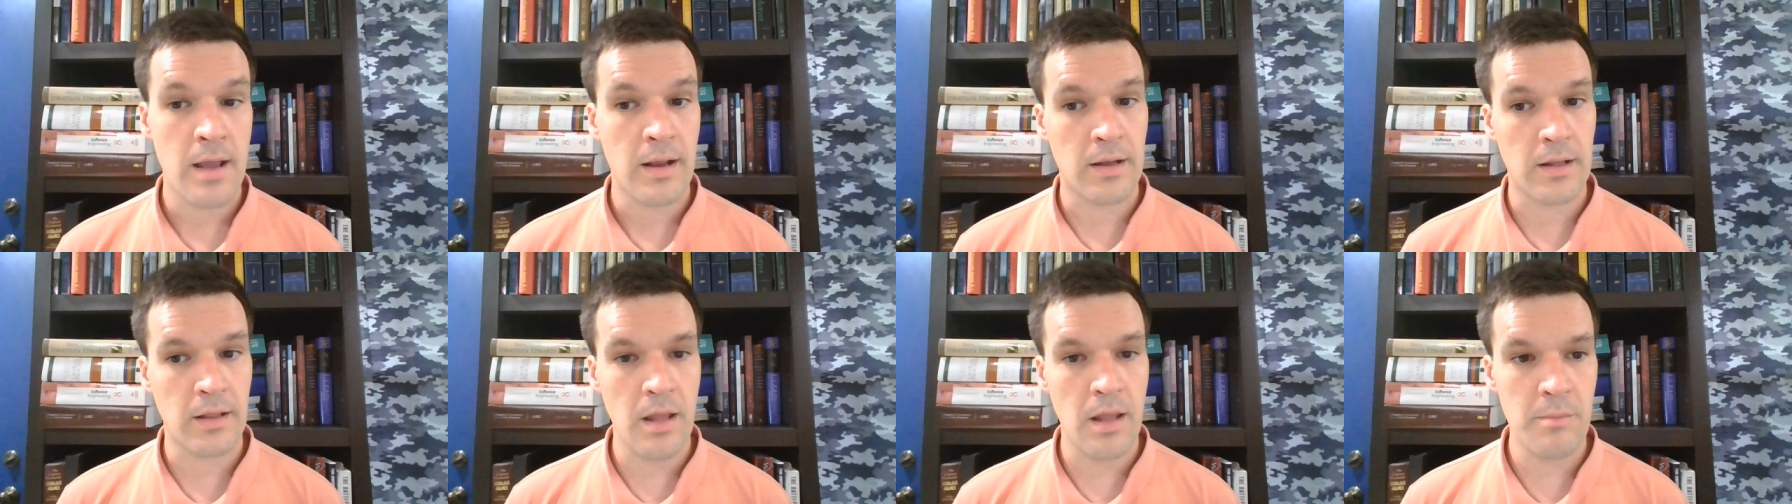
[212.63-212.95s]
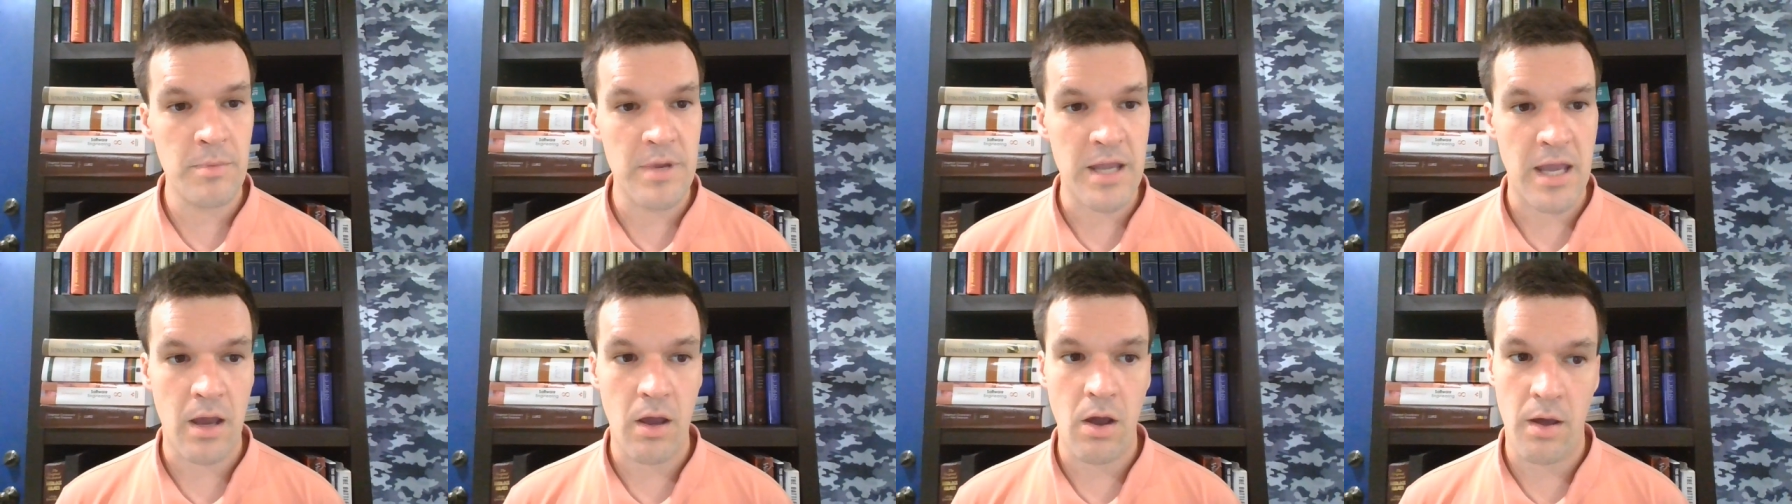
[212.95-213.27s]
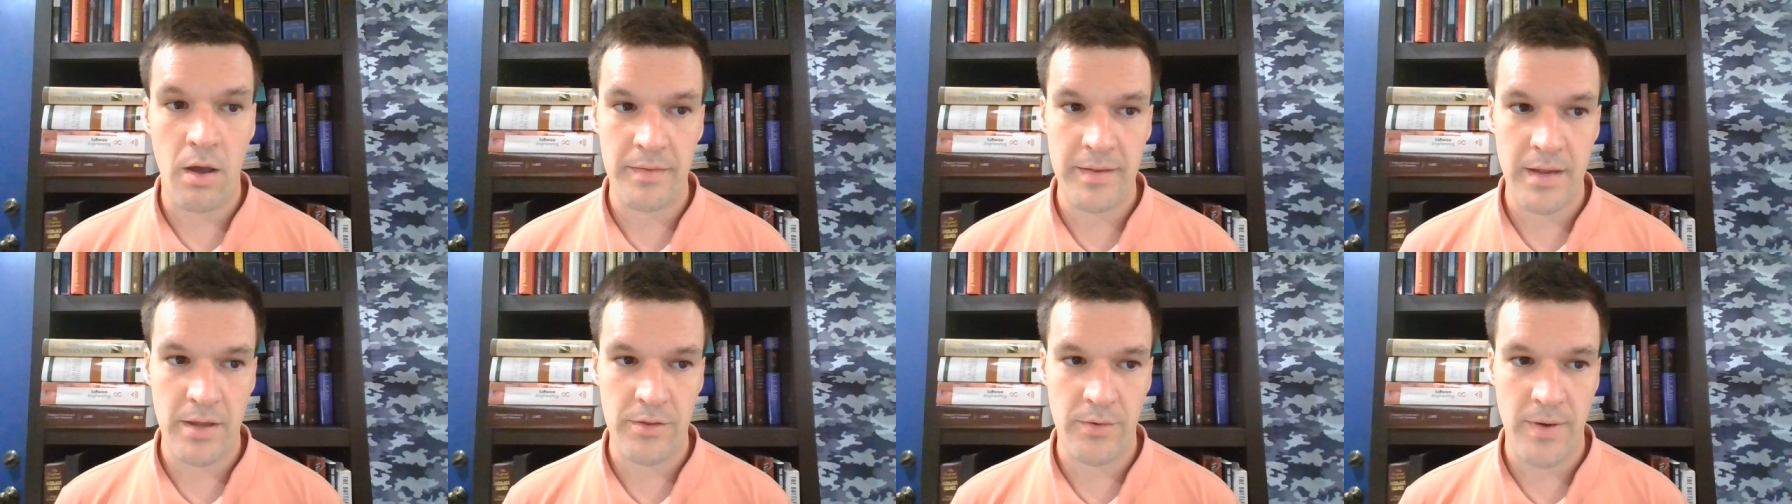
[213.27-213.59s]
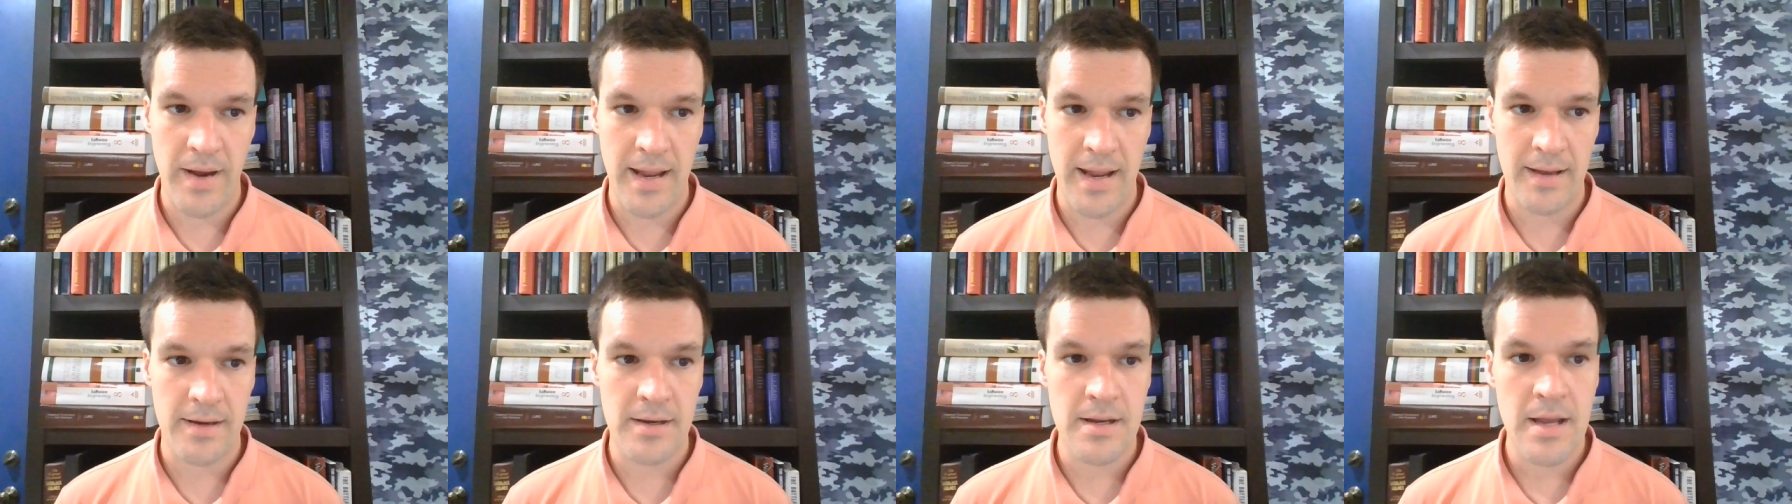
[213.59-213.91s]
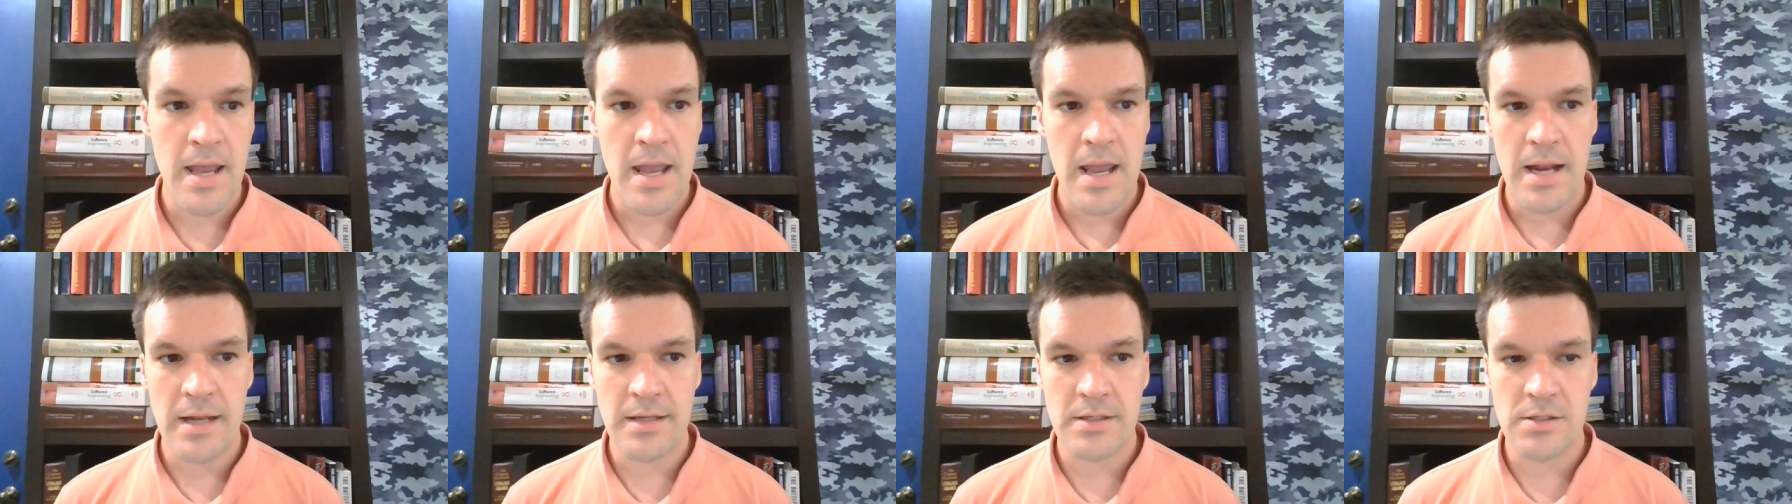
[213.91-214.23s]
Columbia, on the other hand,
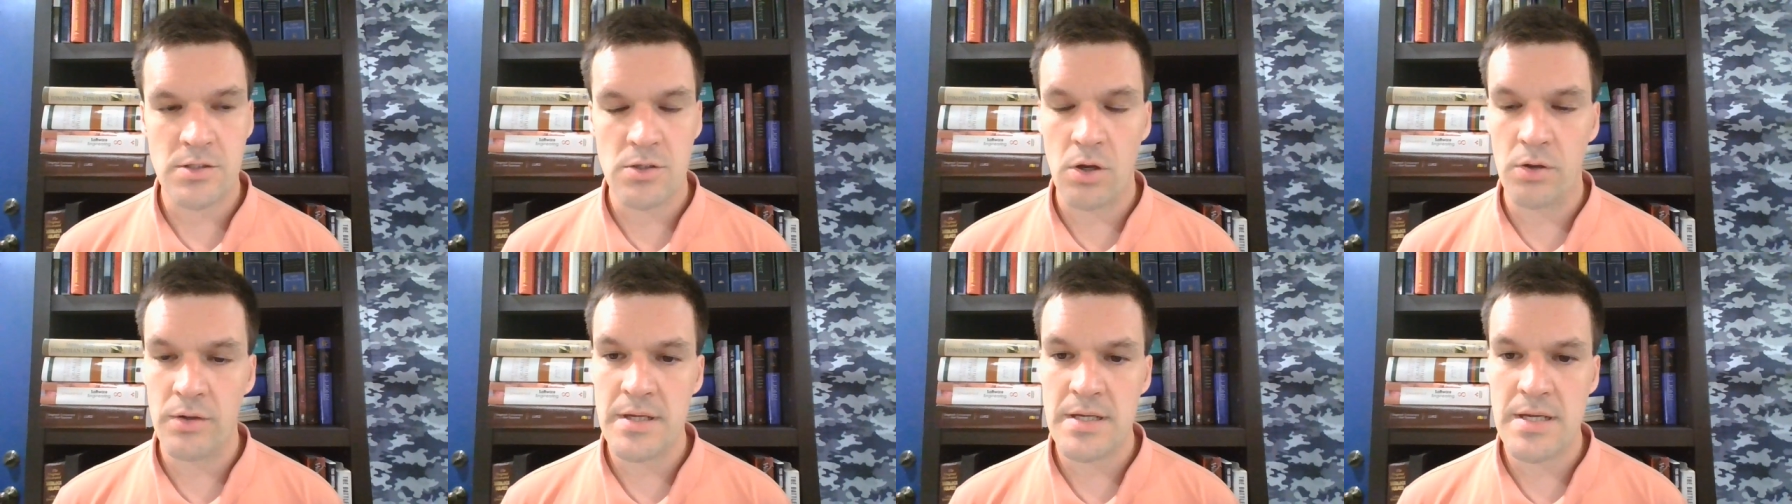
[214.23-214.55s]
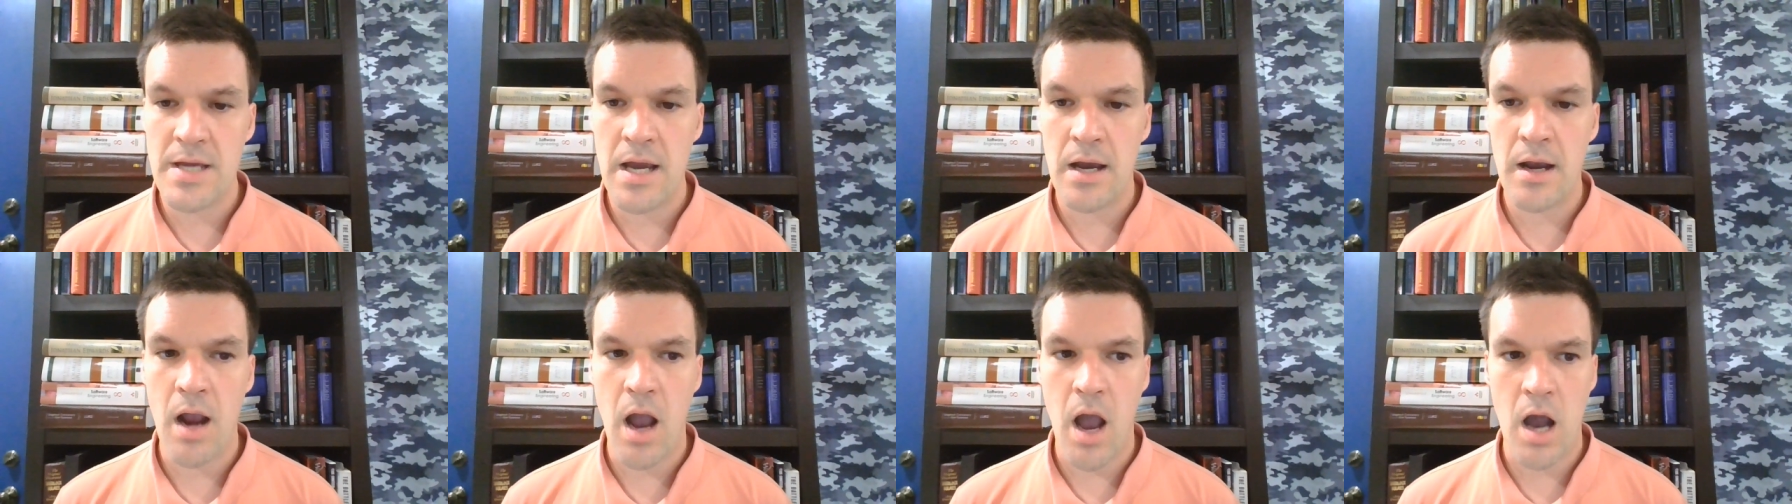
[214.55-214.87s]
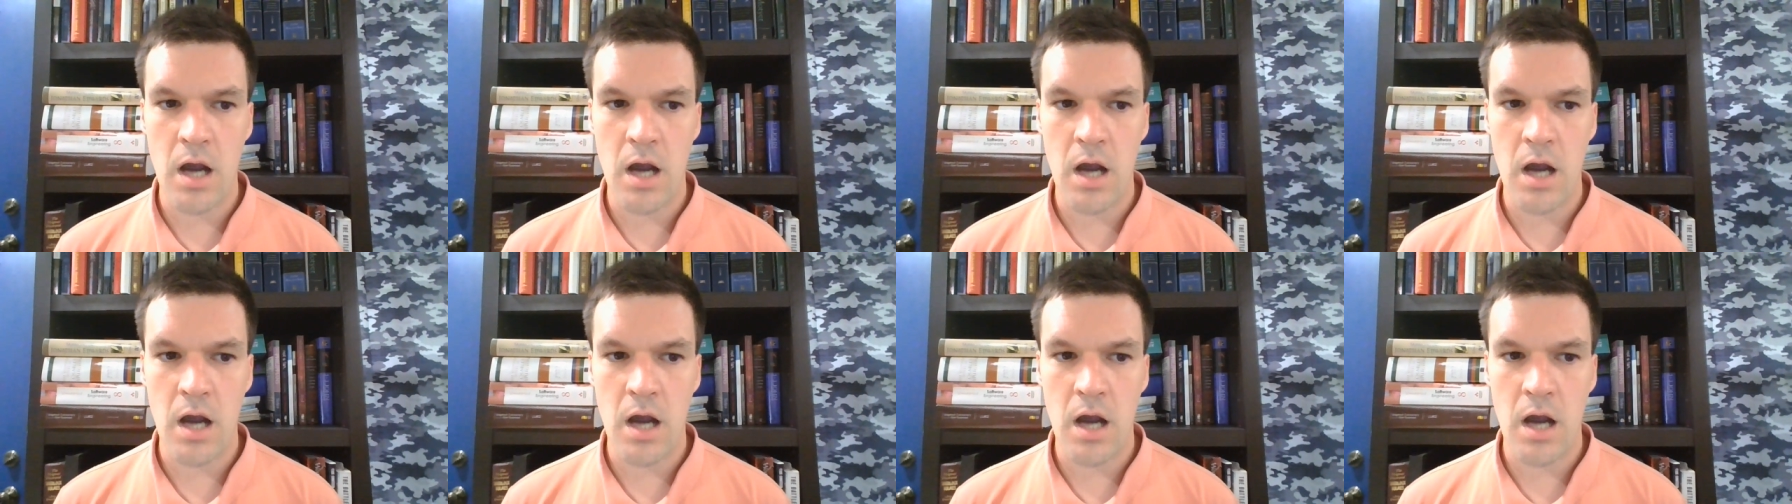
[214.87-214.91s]
installed a young